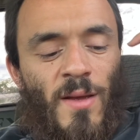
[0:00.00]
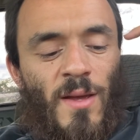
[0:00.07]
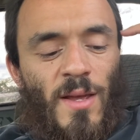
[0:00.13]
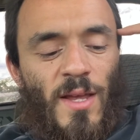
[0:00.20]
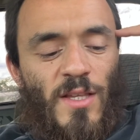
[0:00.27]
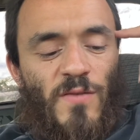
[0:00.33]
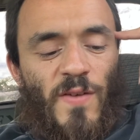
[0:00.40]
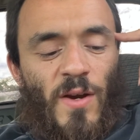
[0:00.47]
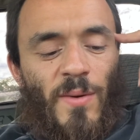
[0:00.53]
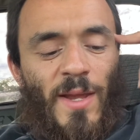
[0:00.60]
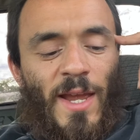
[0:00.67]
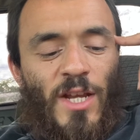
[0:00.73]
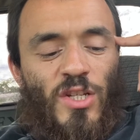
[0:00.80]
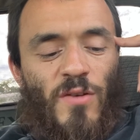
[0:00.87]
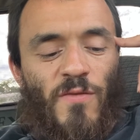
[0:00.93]
his very
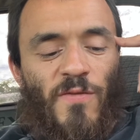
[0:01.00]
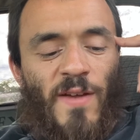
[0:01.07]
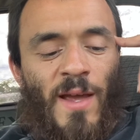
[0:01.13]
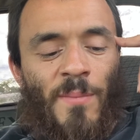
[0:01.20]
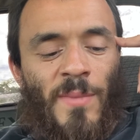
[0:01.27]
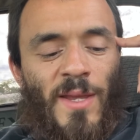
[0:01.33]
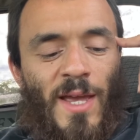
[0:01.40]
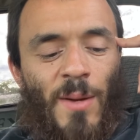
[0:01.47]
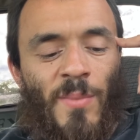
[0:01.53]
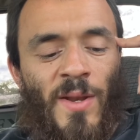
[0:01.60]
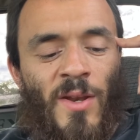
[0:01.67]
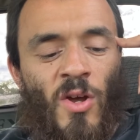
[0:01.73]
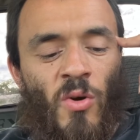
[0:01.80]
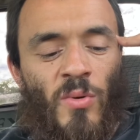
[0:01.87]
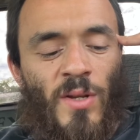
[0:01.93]
ancient family had been
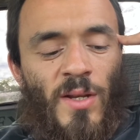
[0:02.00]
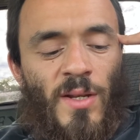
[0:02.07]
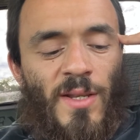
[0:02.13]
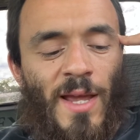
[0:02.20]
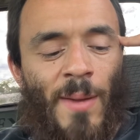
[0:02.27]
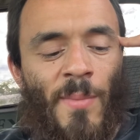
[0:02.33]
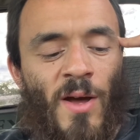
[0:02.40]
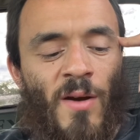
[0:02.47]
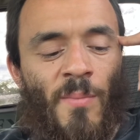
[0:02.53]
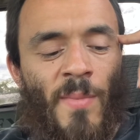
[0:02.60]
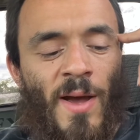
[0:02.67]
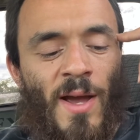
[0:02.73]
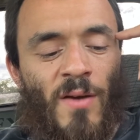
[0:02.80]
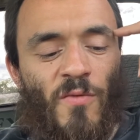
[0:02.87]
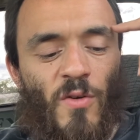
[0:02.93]
noted time out of
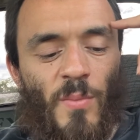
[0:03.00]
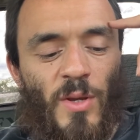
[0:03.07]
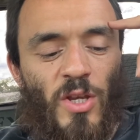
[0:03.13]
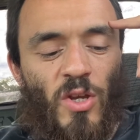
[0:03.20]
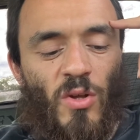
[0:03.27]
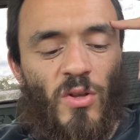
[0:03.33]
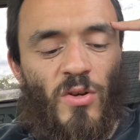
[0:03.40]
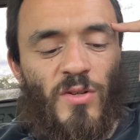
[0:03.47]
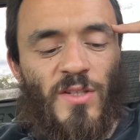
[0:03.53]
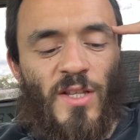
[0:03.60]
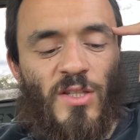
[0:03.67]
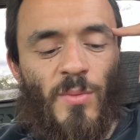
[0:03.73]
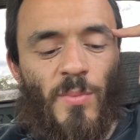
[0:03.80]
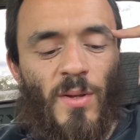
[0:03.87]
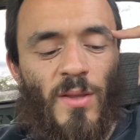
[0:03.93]
mind for a peculiar
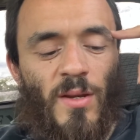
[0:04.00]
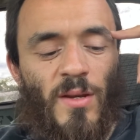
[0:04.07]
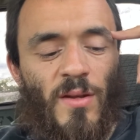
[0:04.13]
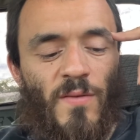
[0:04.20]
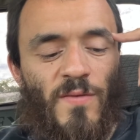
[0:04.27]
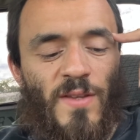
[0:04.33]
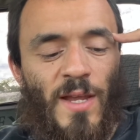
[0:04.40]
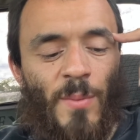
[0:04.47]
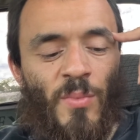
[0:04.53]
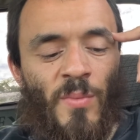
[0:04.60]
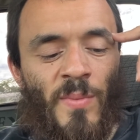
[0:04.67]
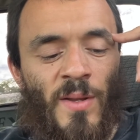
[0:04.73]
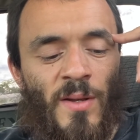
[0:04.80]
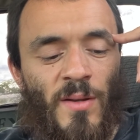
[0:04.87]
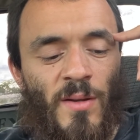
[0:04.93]
sensibility of
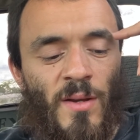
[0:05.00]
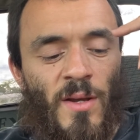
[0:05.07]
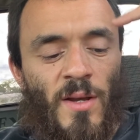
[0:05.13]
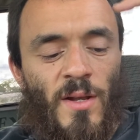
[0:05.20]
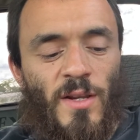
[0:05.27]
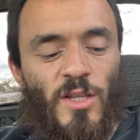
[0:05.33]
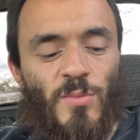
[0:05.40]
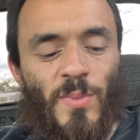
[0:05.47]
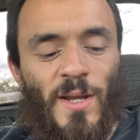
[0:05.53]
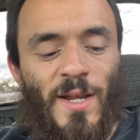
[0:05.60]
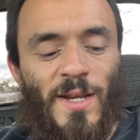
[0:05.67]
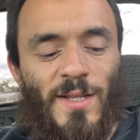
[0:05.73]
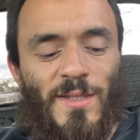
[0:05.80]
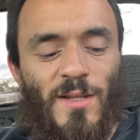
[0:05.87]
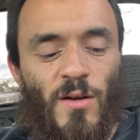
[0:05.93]
temperament, displaying
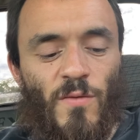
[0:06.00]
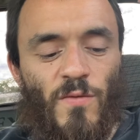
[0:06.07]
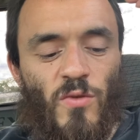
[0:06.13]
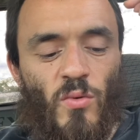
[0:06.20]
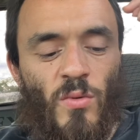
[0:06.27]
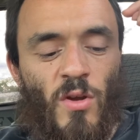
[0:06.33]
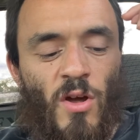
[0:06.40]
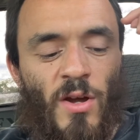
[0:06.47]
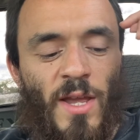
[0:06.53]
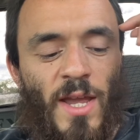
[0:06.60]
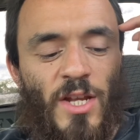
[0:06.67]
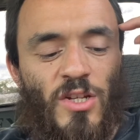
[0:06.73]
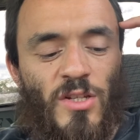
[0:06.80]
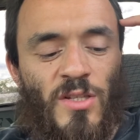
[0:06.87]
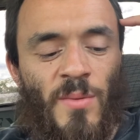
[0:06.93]
itself through long
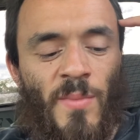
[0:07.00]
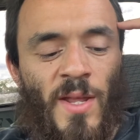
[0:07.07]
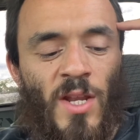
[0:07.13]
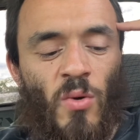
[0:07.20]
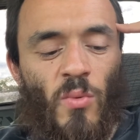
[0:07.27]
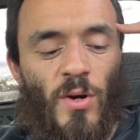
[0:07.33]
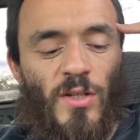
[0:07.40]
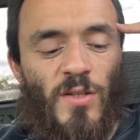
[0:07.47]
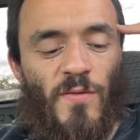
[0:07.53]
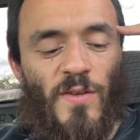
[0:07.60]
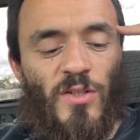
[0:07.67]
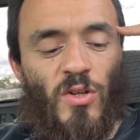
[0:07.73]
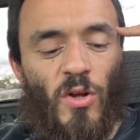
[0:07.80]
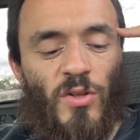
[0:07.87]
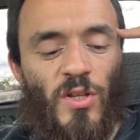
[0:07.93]
ages in many works of
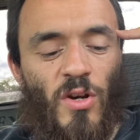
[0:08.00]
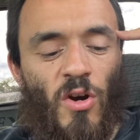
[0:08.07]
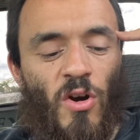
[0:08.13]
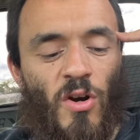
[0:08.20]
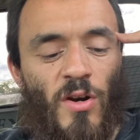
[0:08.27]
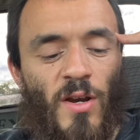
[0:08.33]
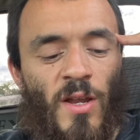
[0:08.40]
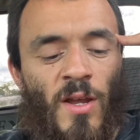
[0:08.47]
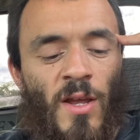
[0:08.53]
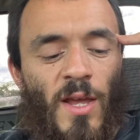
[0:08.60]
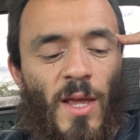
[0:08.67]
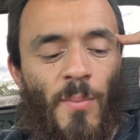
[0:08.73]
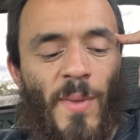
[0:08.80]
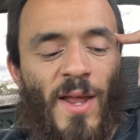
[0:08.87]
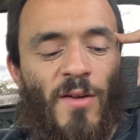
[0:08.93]
exalted art,
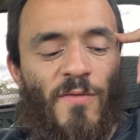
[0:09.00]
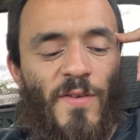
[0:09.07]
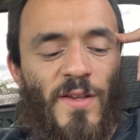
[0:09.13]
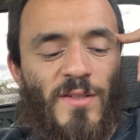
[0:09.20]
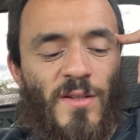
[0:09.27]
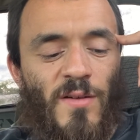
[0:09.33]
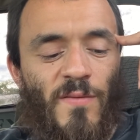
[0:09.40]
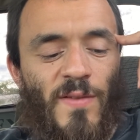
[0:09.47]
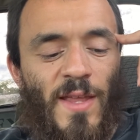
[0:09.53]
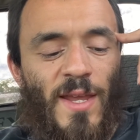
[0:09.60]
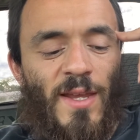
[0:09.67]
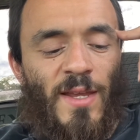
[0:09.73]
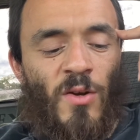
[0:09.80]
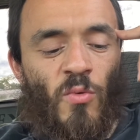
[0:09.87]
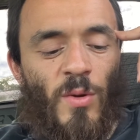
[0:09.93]
and manifested of
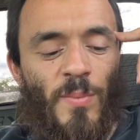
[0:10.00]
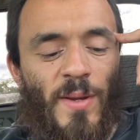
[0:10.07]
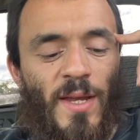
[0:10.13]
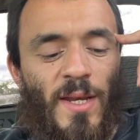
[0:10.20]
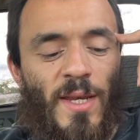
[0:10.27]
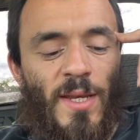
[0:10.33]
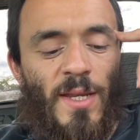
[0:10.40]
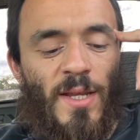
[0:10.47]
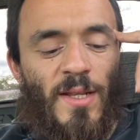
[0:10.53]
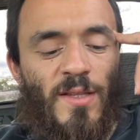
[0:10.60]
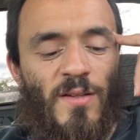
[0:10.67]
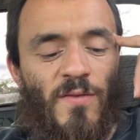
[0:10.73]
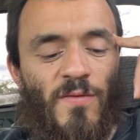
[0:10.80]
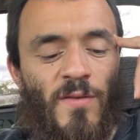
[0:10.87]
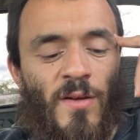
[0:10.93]
late in repeated deeds of